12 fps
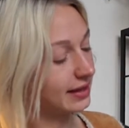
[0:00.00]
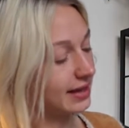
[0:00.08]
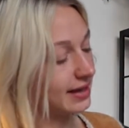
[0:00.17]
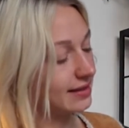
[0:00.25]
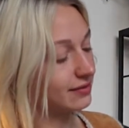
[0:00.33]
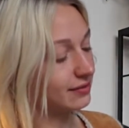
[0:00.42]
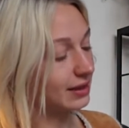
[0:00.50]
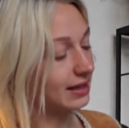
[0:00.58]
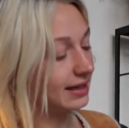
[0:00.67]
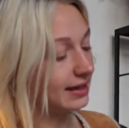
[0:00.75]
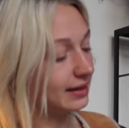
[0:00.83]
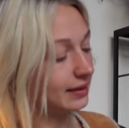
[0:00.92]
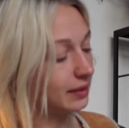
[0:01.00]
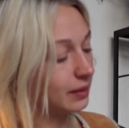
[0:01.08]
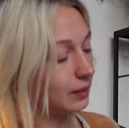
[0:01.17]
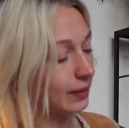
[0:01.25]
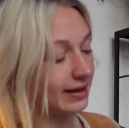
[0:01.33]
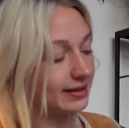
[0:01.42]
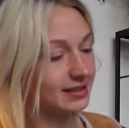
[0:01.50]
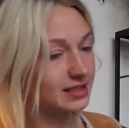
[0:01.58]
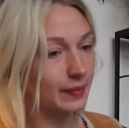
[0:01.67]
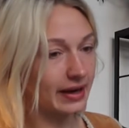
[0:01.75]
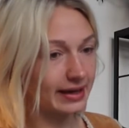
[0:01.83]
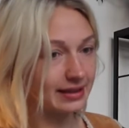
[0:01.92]
and that's really where the
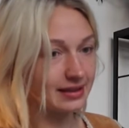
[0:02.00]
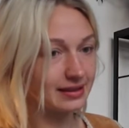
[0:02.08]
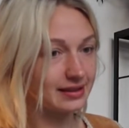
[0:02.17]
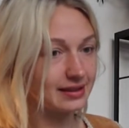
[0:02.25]
spine